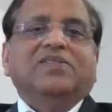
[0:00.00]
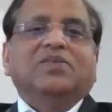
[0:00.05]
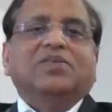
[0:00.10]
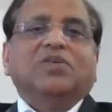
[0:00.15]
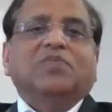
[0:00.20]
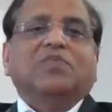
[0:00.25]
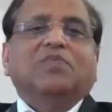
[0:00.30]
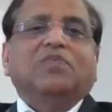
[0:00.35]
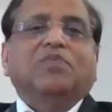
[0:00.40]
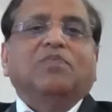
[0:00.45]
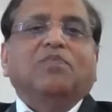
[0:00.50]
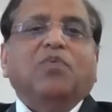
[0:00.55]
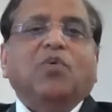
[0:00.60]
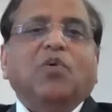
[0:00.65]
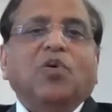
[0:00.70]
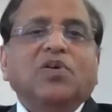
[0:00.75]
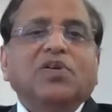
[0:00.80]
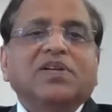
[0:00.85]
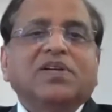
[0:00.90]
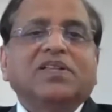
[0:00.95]
sort of
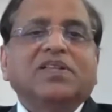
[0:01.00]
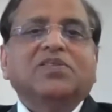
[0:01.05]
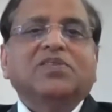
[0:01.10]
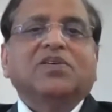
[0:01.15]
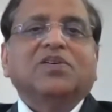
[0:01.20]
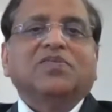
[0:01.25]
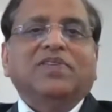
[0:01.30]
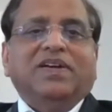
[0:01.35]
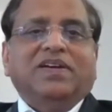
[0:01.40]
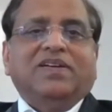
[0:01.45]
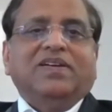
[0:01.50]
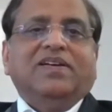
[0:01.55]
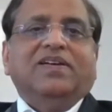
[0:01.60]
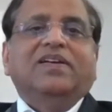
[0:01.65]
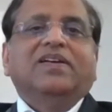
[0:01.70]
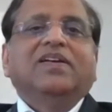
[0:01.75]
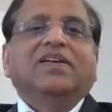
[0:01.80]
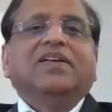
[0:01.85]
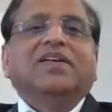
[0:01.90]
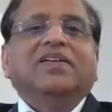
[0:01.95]
portions of it
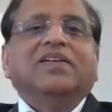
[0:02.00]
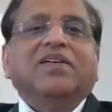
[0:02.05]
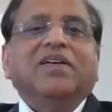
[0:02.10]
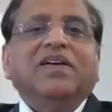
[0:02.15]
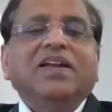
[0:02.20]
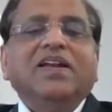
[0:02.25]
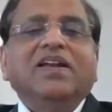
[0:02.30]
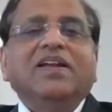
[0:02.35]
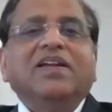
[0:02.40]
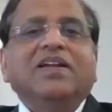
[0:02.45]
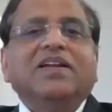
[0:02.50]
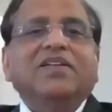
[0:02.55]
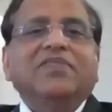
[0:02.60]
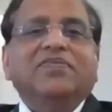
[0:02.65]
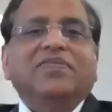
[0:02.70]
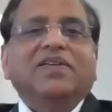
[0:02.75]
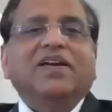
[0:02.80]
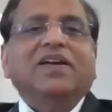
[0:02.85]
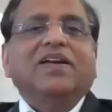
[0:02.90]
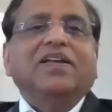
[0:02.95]
in
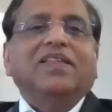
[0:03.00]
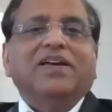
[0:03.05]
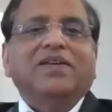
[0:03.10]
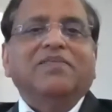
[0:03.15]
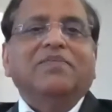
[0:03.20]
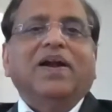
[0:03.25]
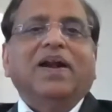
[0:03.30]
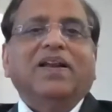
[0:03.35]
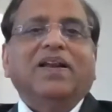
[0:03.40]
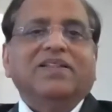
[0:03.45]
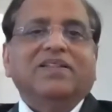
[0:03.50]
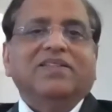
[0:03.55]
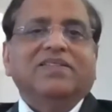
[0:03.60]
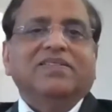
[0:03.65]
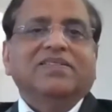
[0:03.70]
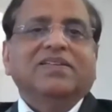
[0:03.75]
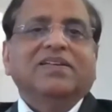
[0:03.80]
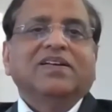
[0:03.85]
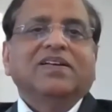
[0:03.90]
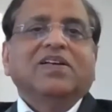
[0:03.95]
different other metals.